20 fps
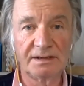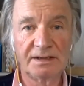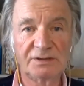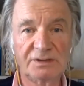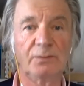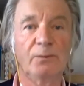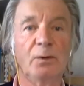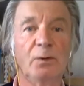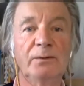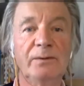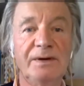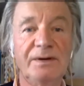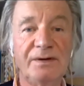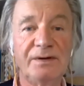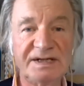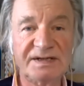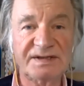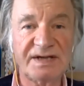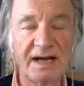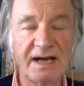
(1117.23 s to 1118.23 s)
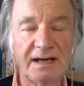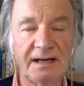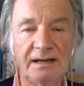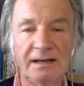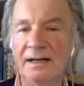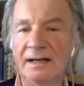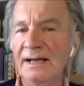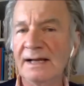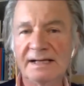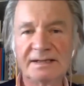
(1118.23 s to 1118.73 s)
So what we
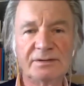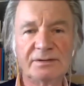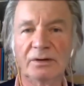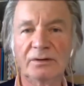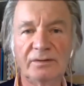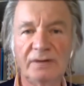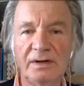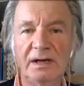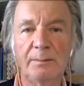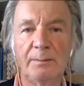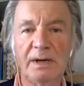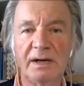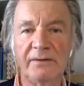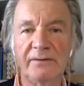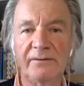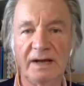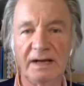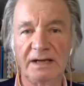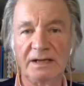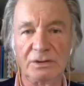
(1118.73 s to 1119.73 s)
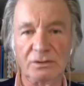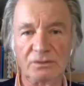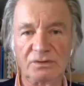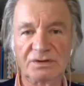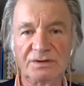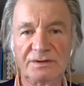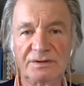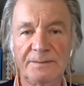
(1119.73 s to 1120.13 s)
recycle is not really being well used.